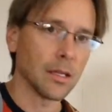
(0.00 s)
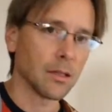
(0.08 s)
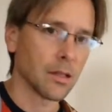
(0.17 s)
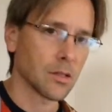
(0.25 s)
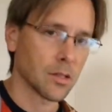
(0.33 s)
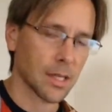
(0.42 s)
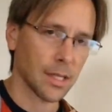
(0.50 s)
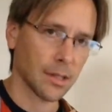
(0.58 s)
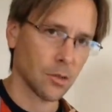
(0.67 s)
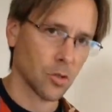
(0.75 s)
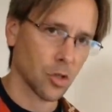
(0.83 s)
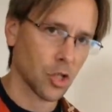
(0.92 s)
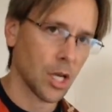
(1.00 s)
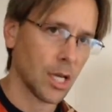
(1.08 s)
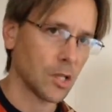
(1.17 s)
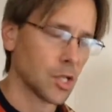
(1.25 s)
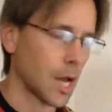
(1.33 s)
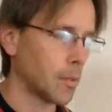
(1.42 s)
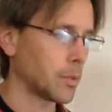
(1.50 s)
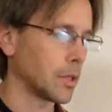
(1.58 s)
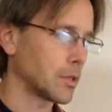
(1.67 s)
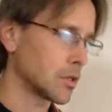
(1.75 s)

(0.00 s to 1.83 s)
it doesn't sound like there's a change happening.